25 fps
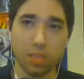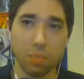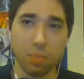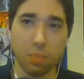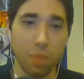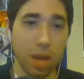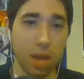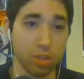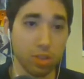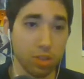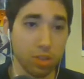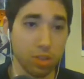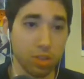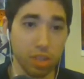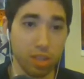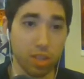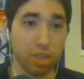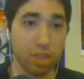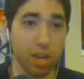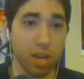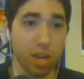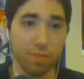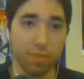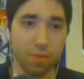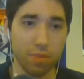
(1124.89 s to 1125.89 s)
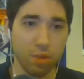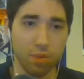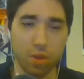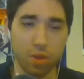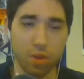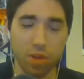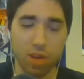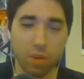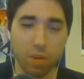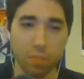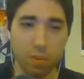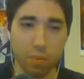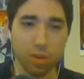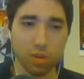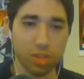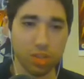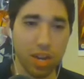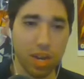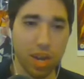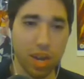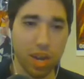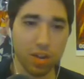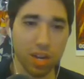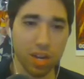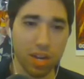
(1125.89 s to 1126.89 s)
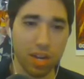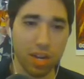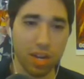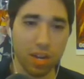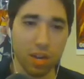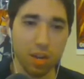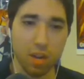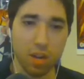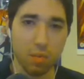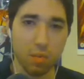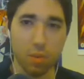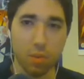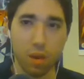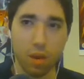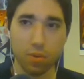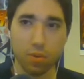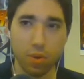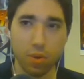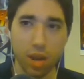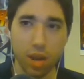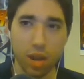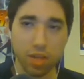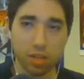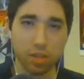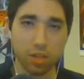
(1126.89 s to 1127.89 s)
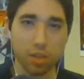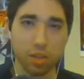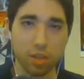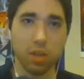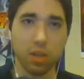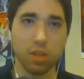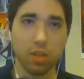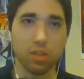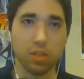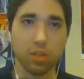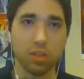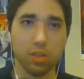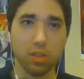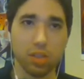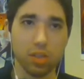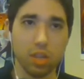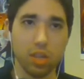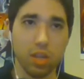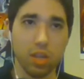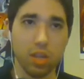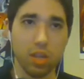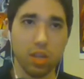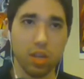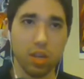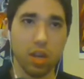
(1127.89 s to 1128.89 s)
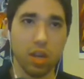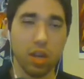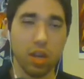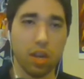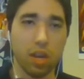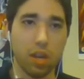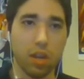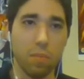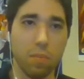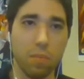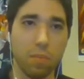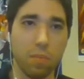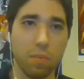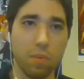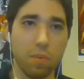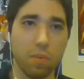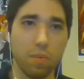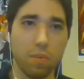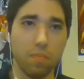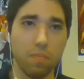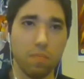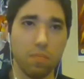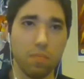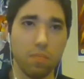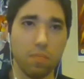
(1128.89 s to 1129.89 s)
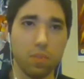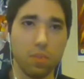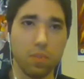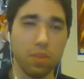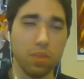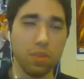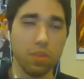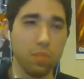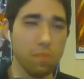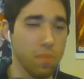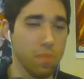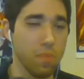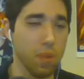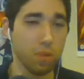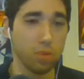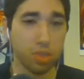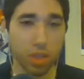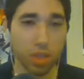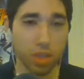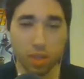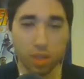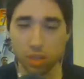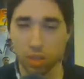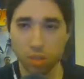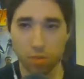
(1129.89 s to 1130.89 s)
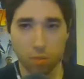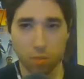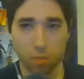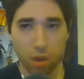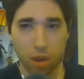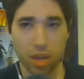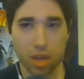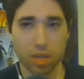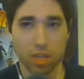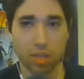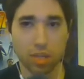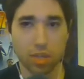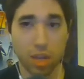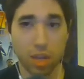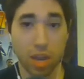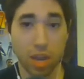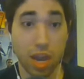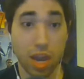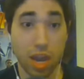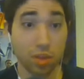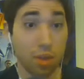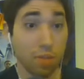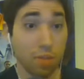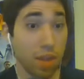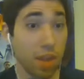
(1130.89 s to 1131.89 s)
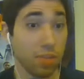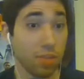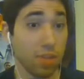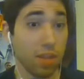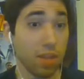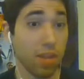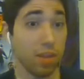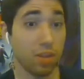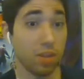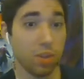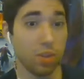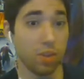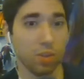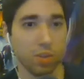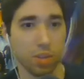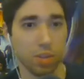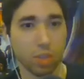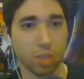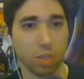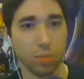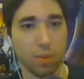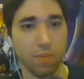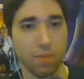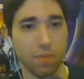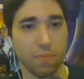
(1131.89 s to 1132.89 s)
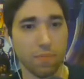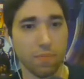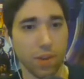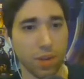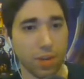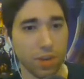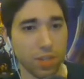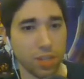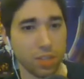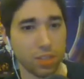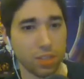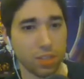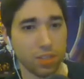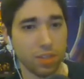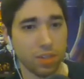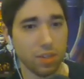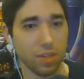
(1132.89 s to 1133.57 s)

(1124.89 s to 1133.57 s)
The monsters each have their own unique personality. Mothra has hers. The music is great. I love that they included the twin fairies.